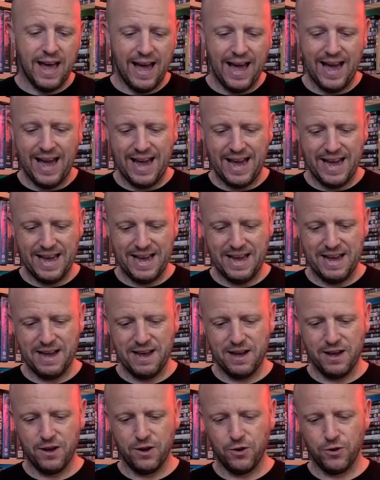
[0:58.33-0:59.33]

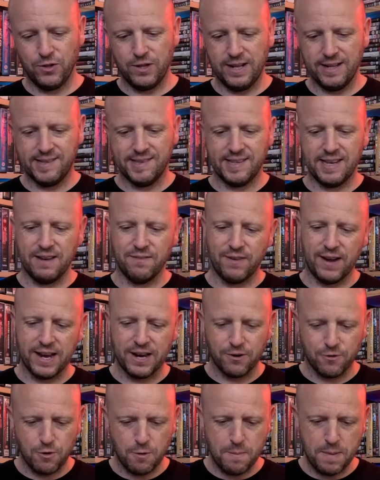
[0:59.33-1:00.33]
Let's see if I
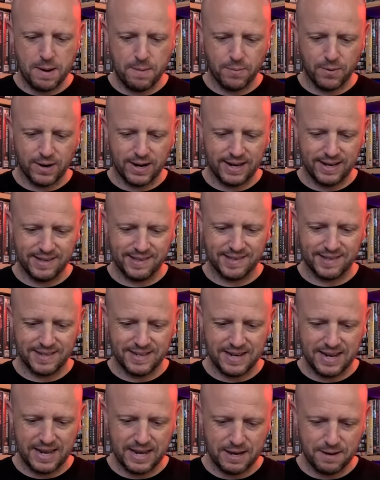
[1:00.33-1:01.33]
can remember his
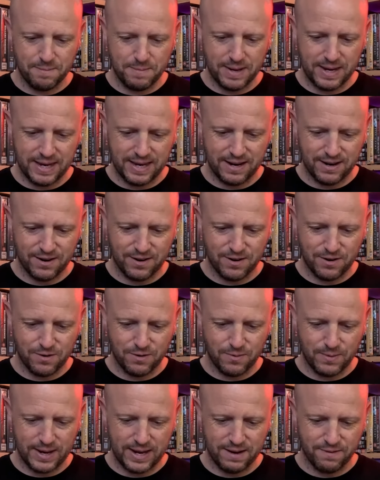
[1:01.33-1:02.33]
name
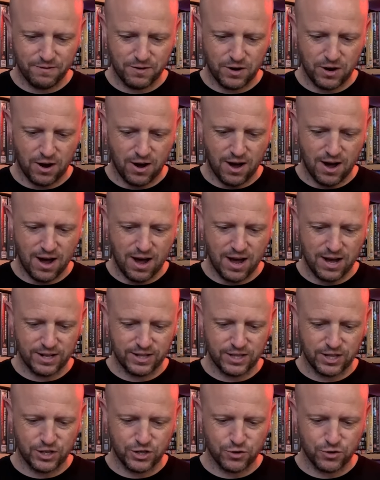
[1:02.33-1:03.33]
here. We have got the